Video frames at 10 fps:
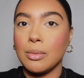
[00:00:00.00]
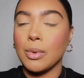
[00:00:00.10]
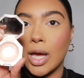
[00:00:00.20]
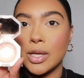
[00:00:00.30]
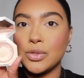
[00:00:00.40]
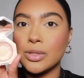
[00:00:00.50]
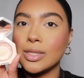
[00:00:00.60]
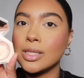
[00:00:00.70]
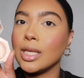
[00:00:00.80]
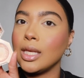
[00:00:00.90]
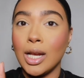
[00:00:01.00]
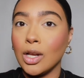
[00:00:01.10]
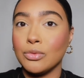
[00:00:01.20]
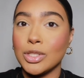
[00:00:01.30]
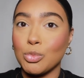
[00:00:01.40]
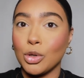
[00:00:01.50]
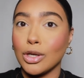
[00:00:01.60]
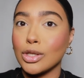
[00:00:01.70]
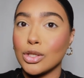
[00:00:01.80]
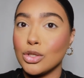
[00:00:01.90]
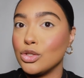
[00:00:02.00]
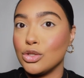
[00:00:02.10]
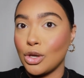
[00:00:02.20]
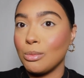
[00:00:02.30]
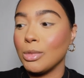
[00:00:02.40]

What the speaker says: But as you can see, I love this product so